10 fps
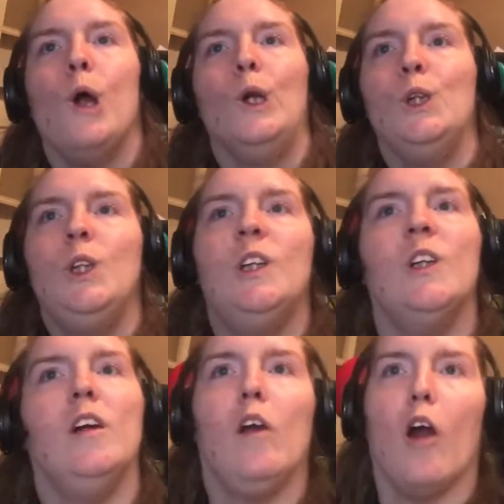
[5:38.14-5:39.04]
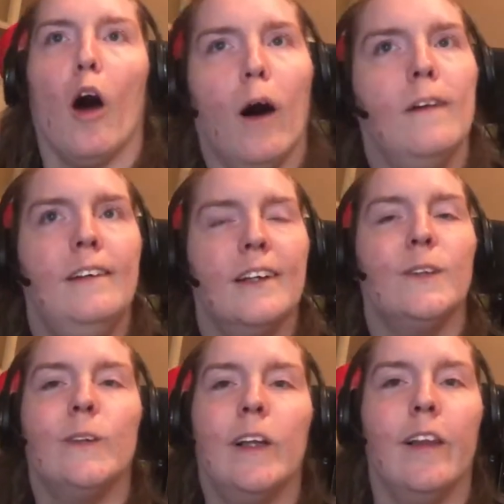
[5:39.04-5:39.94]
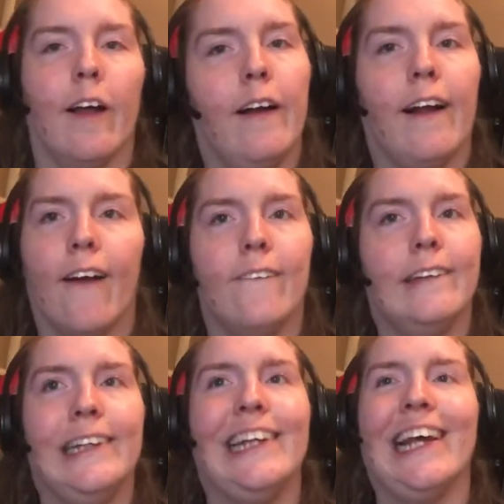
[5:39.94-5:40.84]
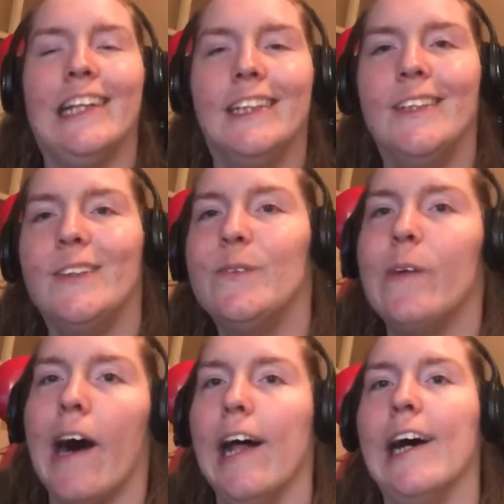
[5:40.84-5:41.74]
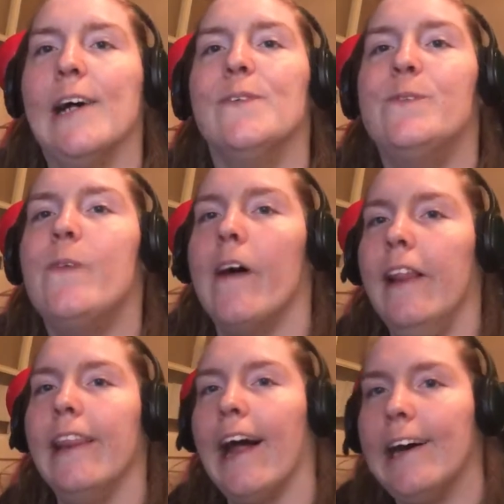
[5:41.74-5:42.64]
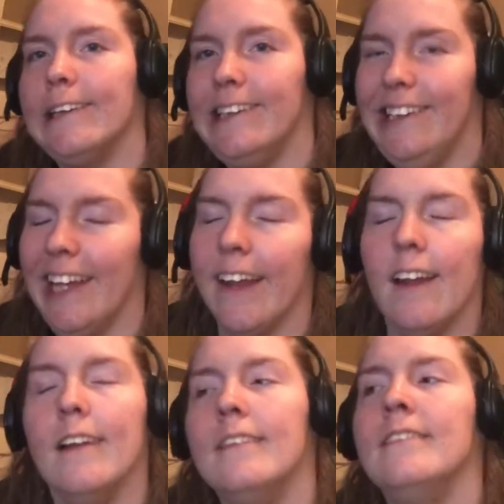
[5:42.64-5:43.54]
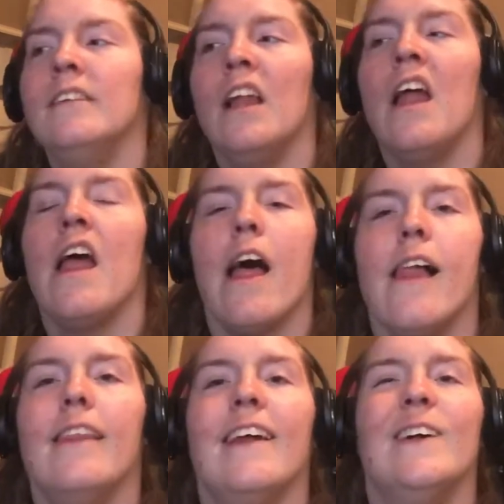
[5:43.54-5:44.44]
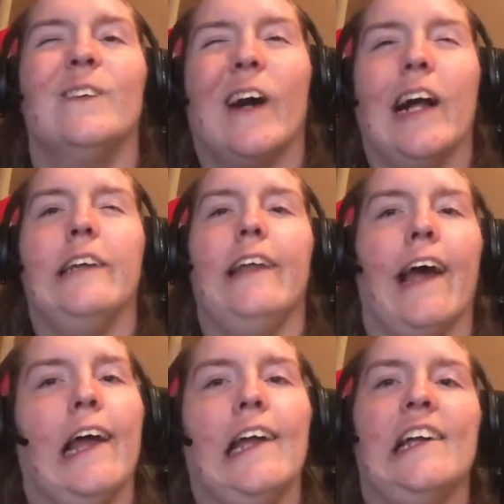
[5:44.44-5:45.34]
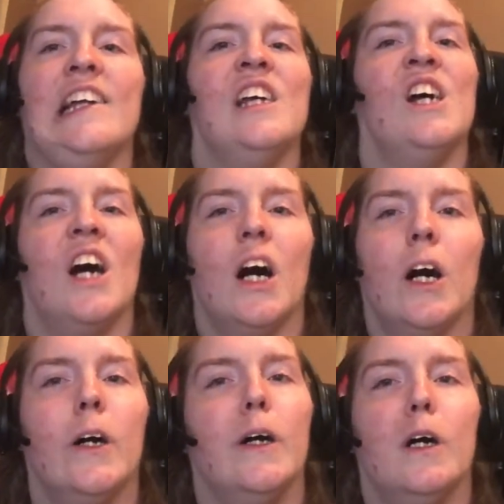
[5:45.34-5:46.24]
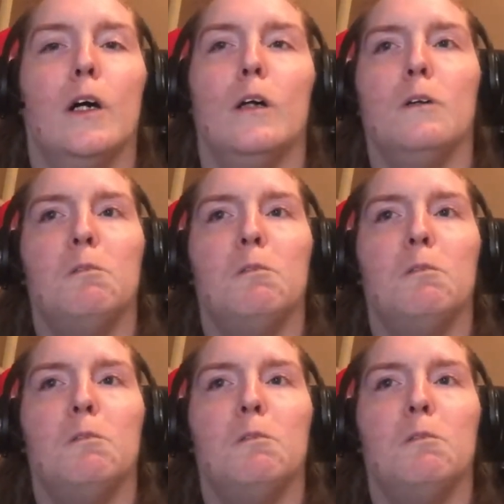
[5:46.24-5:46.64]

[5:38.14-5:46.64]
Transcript: She often would look at me and smile, but that was it. And then one day, her